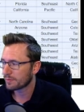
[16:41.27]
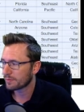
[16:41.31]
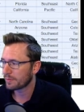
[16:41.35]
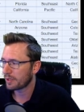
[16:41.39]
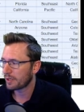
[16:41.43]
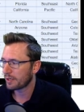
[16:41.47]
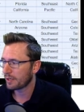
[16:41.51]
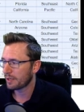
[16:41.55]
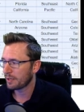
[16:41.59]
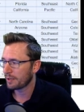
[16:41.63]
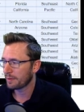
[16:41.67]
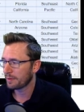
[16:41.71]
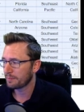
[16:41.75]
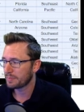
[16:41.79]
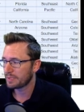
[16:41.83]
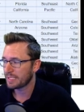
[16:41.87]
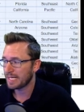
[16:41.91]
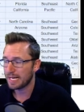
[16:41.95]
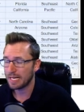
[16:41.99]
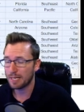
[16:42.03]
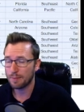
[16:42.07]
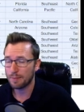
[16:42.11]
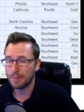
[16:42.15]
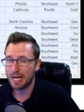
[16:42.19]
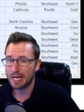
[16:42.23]
um,
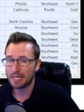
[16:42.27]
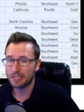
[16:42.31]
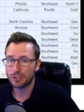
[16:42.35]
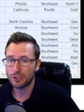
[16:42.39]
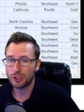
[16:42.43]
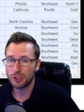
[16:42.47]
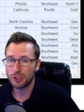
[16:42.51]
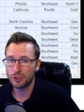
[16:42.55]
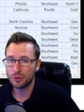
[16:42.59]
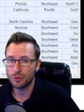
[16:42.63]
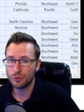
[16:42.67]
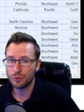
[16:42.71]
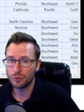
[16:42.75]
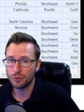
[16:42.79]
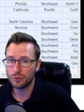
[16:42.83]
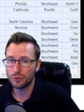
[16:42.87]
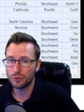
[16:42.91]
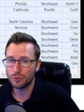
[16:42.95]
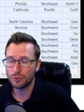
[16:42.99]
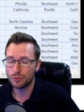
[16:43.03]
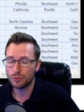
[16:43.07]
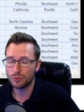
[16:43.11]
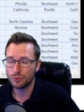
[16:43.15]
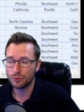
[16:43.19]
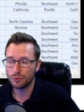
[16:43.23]
dating back
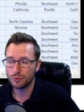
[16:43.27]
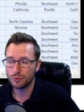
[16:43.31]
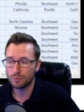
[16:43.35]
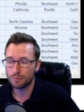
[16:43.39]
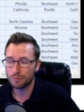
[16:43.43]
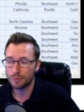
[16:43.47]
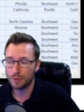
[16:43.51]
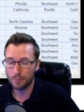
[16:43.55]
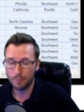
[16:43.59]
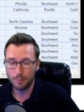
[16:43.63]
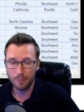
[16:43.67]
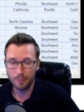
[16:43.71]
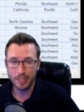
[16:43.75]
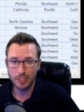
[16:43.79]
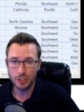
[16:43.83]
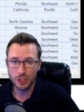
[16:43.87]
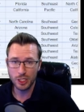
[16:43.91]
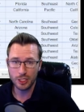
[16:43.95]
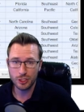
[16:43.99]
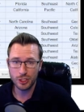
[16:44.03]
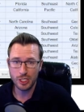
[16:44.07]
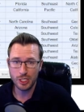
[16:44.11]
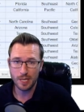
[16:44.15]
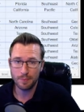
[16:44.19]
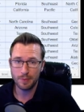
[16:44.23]
to the PGA
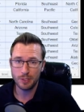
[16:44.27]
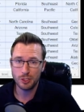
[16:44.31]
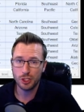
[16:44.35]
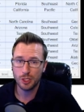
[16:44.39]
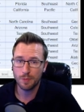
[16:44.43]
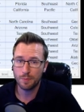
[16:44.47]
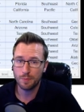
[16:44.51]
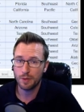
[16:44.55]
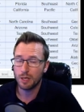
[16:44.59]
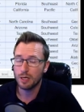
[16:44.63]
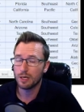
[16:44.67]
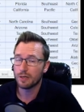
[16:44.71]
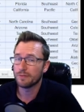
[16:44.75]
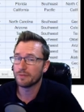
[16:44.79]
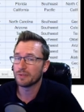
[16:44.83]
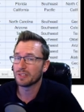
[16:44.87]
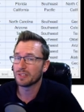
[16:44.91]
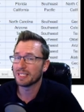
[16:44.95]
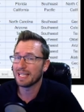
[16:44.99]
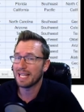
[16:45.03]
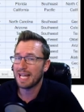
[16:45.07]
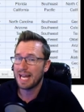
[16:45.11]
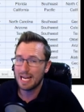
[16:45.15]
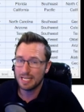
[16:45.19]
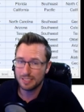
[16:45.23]
Championship of
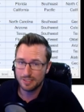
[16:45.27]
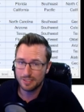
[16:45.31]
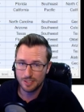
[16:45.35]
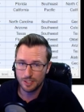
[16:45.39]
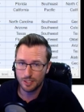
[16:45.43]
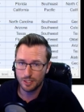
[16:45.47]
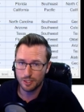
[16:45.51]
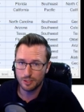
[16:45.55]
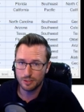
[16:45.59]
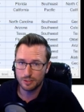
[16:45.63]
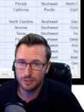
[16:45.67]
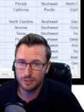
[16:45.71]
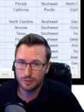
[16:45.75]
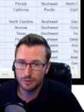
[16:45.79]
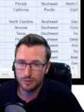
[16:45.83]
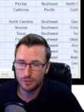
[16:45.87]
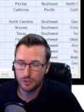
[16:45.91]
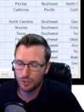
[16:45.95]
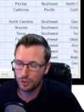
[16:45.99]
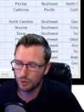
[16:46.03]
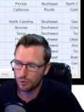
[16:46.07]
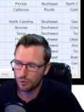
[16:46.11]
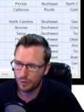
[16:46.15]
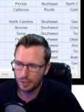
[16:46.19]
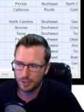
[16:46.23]
last year,
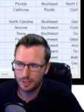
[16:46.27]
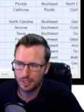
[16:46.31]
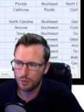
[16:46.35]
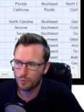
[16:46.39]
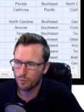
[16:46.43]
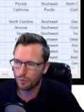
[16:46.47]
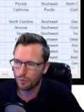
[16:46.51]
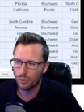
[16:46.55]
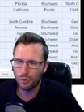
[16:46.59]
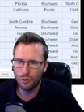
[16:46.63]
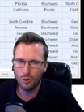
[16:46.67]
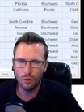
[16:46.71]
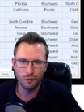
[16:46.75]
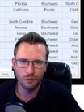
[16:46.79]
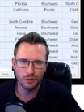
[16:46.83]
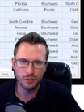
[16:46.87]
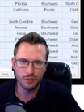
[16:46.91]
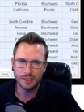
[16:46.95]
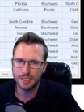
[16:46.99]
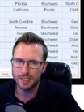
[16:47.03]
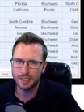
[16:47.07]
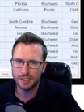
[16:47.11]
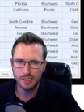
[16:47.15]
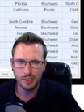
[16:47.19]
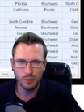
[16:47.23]
so I think we're over
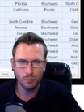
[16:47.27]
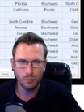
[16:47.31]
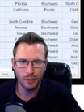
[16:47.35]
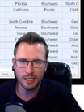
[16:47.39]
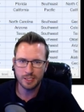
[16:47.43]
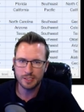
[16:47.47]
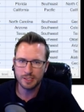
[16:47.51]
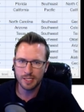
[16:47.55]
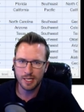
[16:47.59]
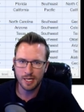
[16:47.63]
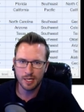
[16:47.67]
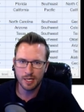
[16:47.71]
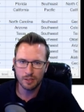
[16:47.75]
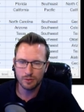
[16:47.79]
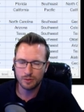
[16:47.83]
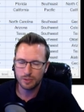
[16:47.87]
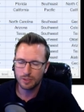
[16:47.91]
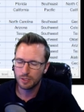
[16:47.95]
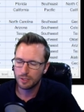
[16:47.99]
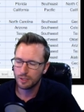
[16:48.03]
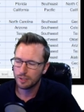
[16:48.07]
60 weeks now.